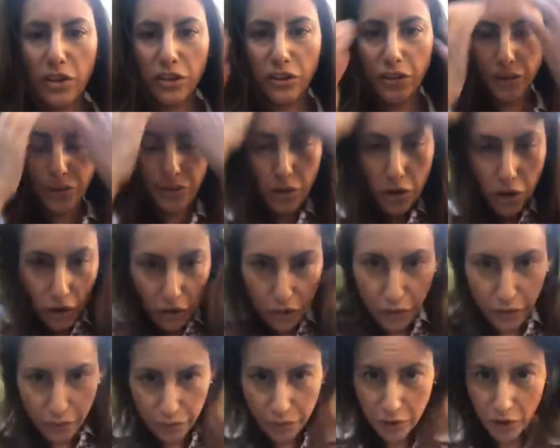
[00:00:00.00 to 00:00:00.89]
you've got
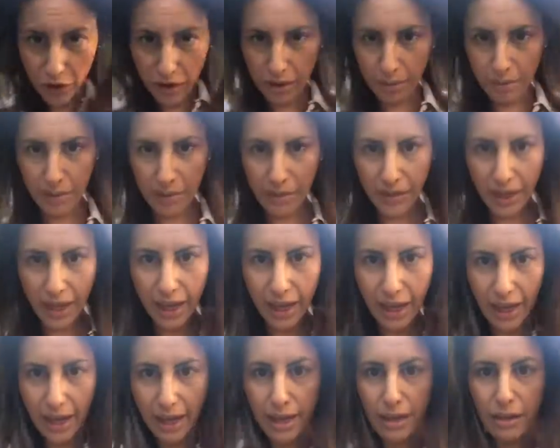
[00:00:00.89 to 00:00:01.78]
the volume in the
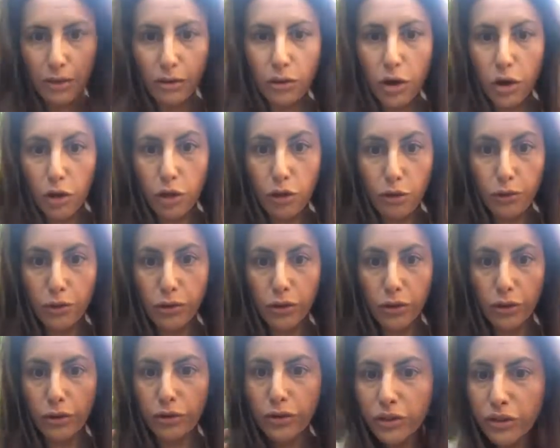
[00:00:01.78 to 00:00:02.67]
hair on the
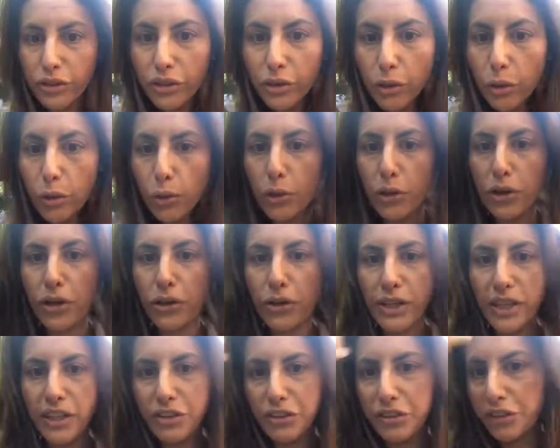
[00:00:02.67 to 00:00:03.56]
roots, all you
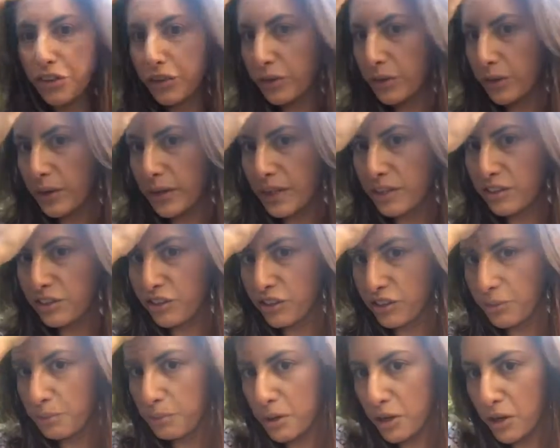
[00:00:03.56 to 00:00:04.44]
need to do is
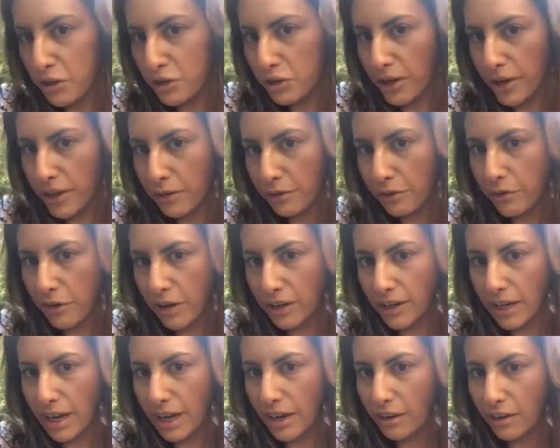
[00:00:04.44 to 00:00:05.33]
just blow dry the front
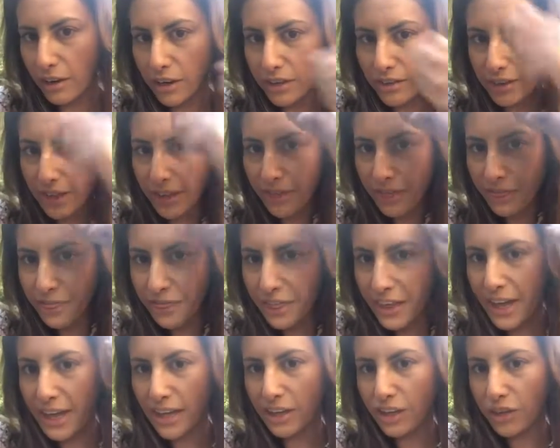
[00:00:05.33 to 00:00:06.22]
areas, and
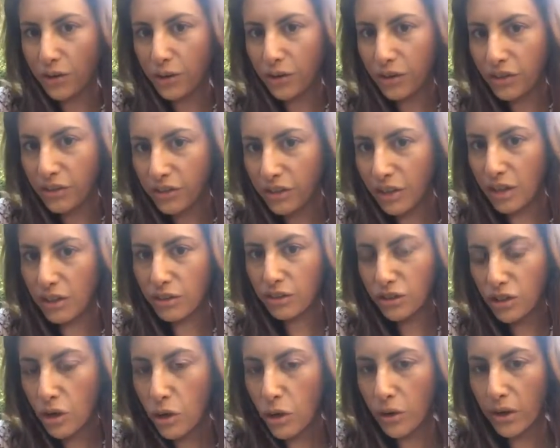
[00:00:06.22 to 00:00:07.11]
then you can start
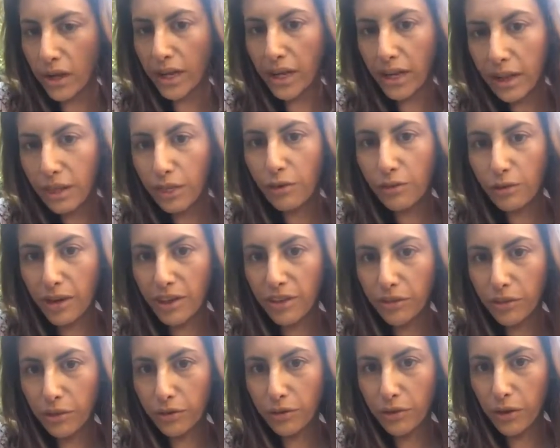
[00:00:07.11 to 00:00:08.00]
tonging the
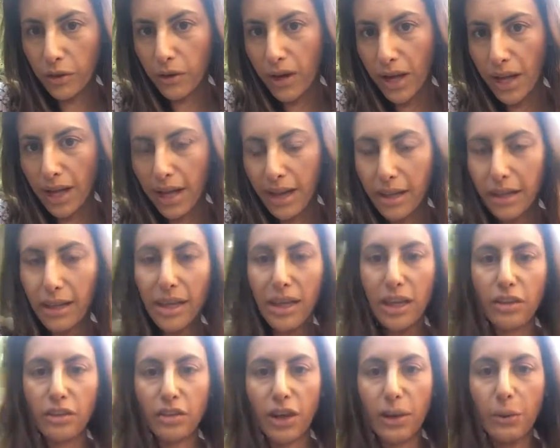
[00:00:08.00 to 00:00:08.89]
rest of your hair.
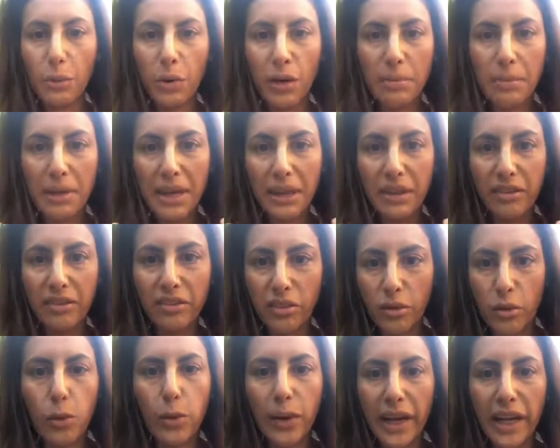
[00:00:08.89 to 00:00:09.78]
So I want to make this
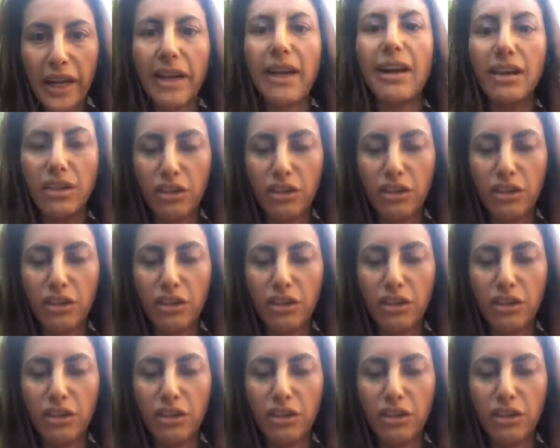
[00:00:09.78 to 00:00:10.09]
quick and